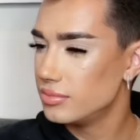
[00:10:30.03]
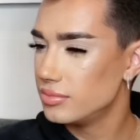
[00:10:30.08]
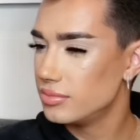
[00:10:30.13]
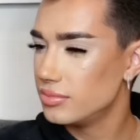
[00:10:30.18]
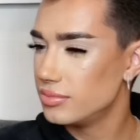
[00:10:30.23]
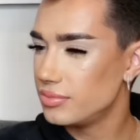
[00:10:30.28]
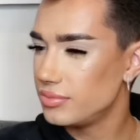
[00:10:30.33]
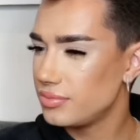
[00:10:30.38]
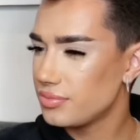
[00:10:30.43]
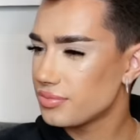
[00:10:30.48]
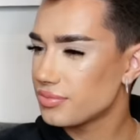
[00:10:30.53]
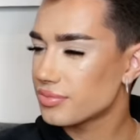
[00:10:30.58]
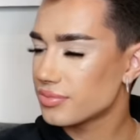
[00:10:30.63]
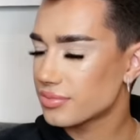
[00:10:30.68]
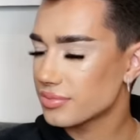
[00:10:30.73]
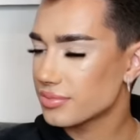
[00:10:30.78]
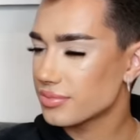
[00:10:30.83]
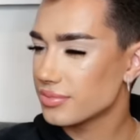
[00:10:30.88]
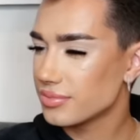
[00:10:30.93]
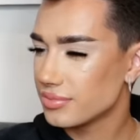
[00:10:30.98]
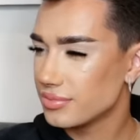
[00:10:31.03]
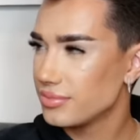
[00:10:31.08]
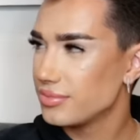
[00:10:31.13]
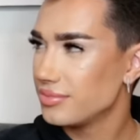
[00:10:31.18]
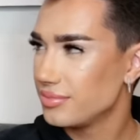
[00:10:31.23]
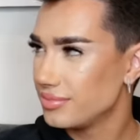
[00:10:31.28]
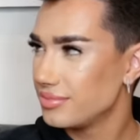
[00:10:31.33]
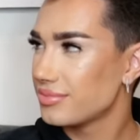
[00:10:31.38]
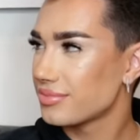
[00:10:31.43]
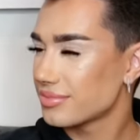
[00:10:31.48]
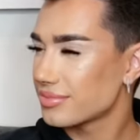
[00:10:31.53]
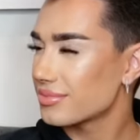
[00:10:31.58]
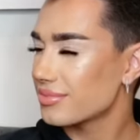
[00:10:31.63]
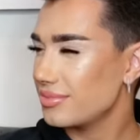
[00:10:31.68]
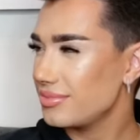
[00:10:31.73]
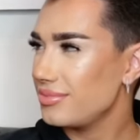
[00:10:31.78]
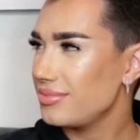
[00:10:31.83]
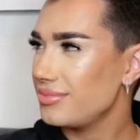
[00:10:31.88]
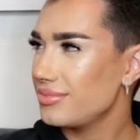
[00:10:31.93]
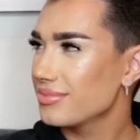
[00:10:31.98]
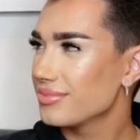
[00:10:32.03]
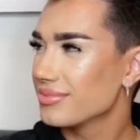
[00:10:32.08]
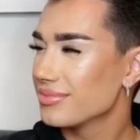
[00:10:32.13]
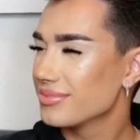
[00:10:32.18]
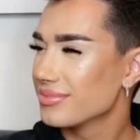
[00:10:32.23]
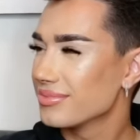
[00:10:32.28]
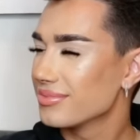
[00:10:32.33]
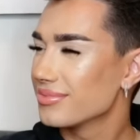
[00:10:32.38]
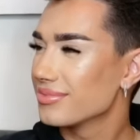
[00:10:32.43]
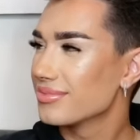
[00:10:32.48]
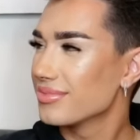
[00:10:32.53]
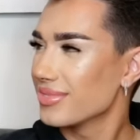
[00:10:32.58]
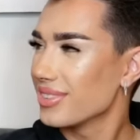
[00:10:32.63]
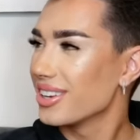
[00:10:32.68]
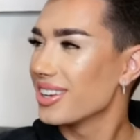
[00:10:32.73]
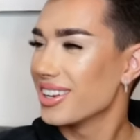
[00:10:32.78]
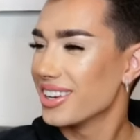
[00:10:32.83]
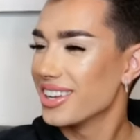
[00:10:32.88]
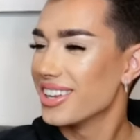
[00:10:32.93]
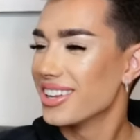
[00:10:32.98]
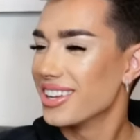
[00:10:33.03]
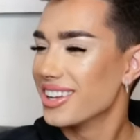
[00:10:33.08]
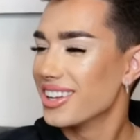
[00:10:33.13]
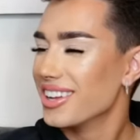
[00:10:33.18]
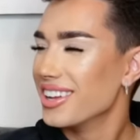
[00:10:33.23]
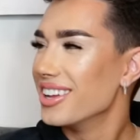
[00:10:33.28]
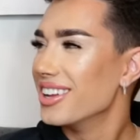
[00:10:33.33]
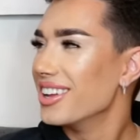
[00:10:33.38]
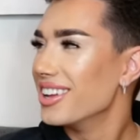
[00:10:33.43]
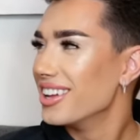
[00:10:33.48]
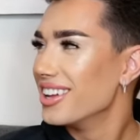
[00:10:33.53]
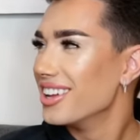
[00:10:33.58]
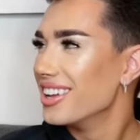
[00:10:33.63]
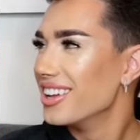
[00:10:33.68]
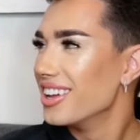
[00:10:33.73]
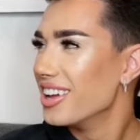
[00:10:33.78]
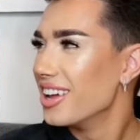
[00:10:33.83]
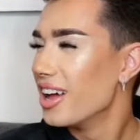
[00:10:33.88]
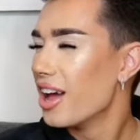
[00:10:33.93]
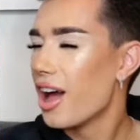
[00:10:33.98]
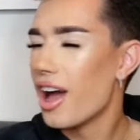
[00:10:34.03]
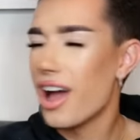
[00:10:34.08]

No words are spoken by the person on screen.